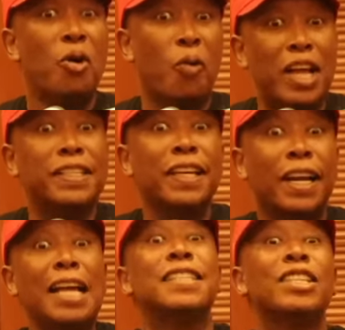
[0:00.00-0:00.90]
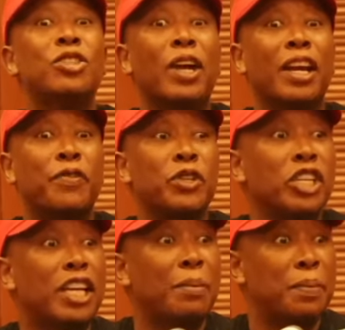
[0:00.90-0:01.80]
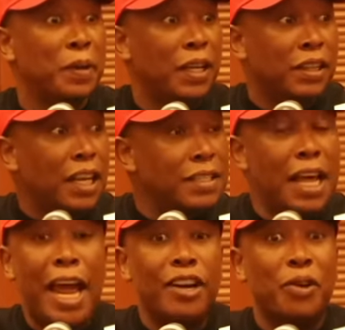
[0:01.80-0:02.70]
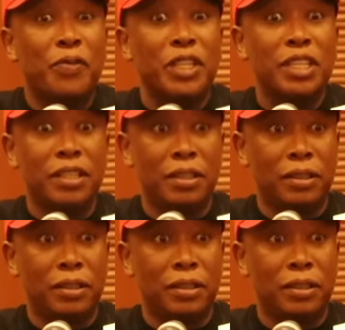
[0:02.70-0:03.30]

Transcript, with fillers: Once he runs into a refugee camp, that's the end of it.